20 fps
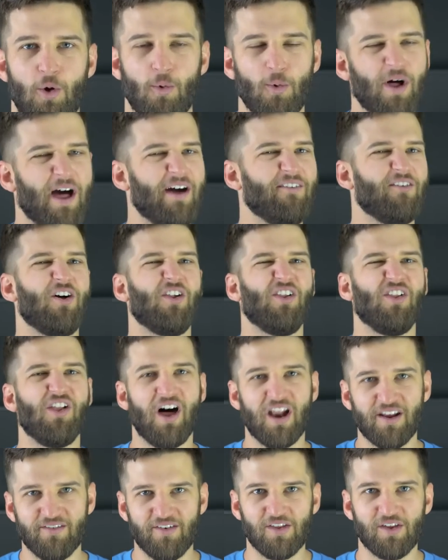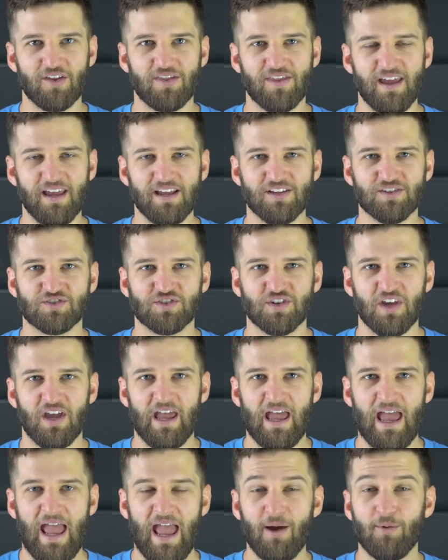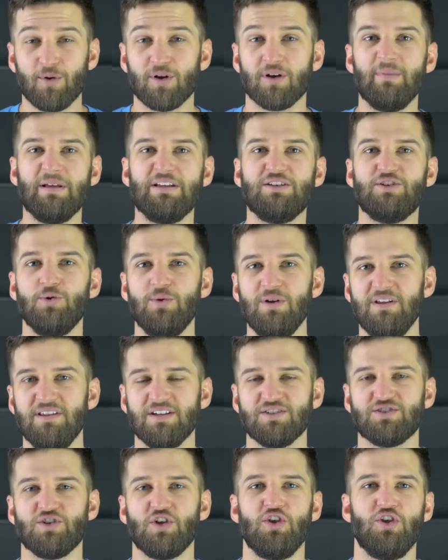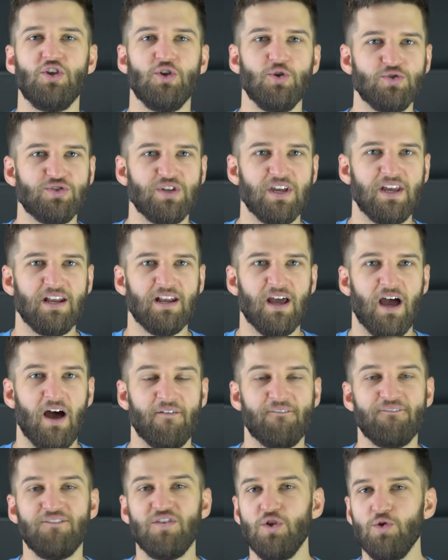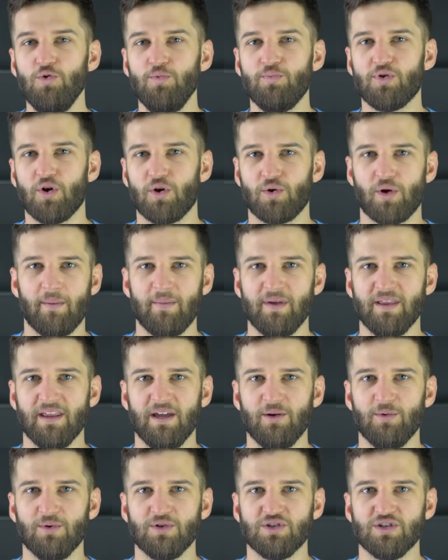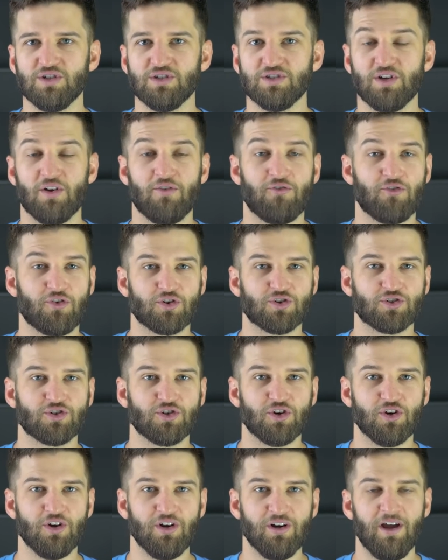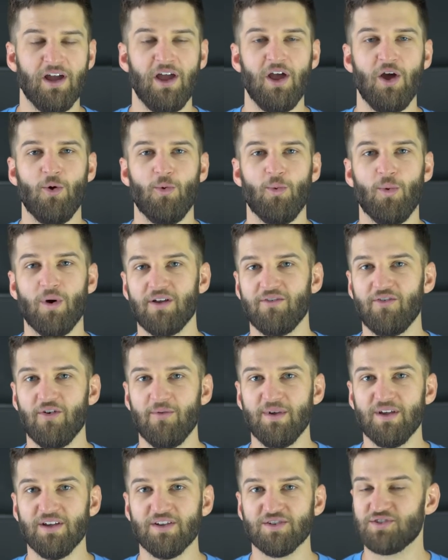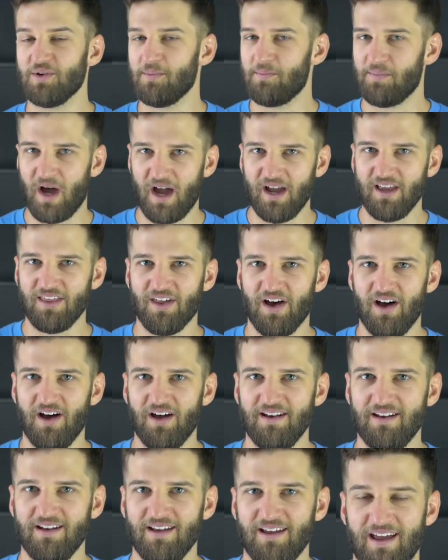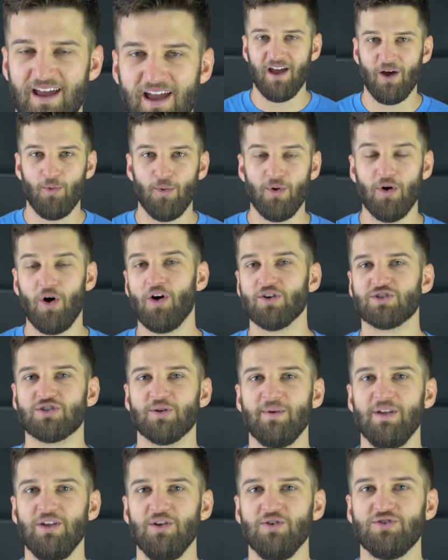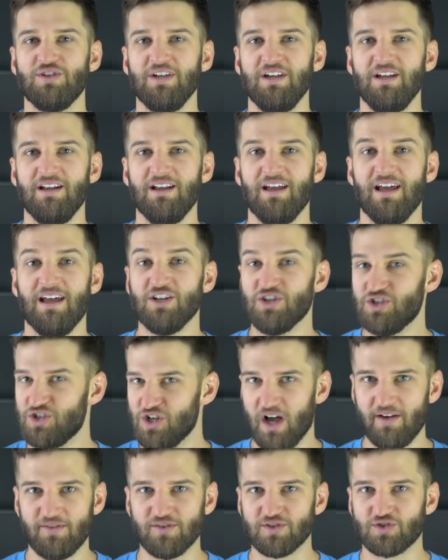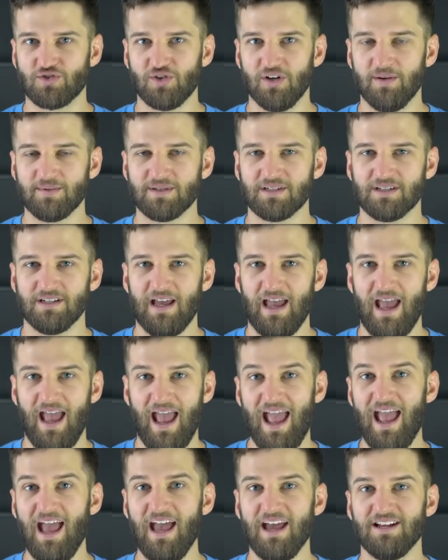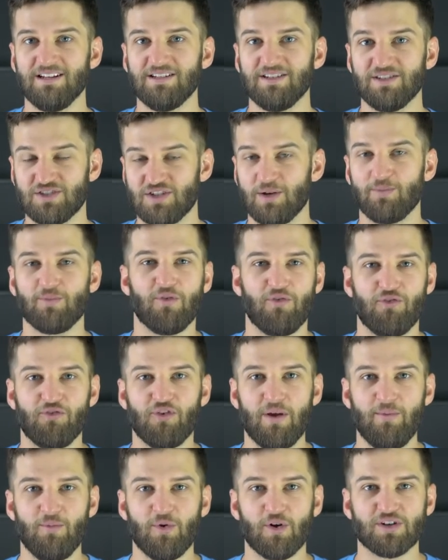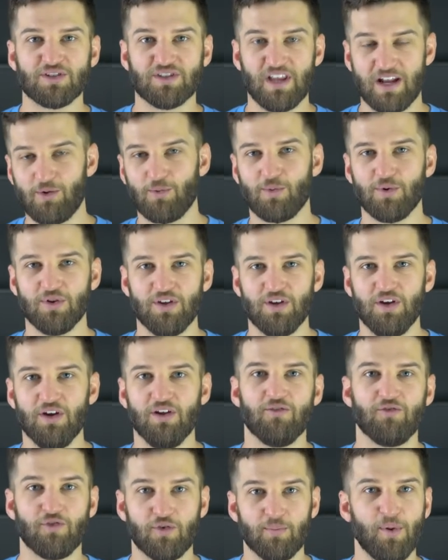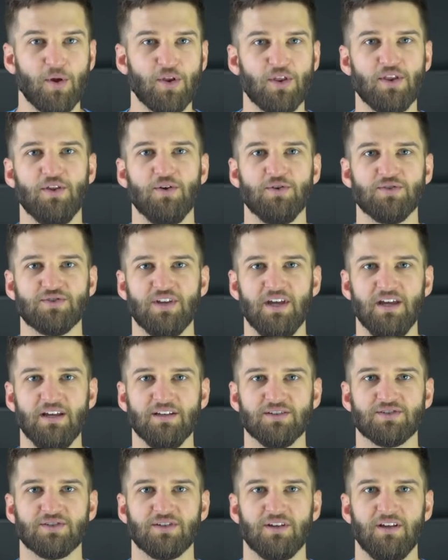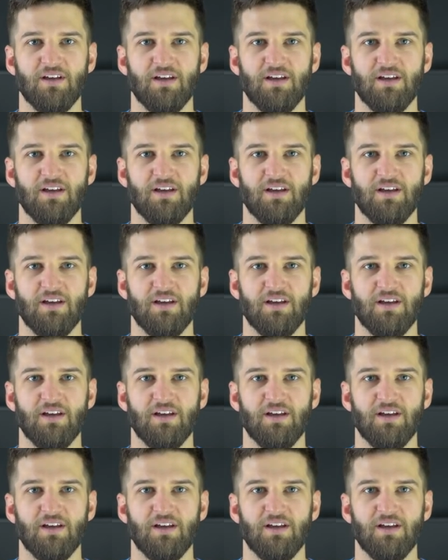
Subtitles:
We'll have a lot of other things, and we're going to be doing this using a few programming languages for sure. One of them is Python. We'll also be using JavaScript and some frameworks that are really good for both of those things,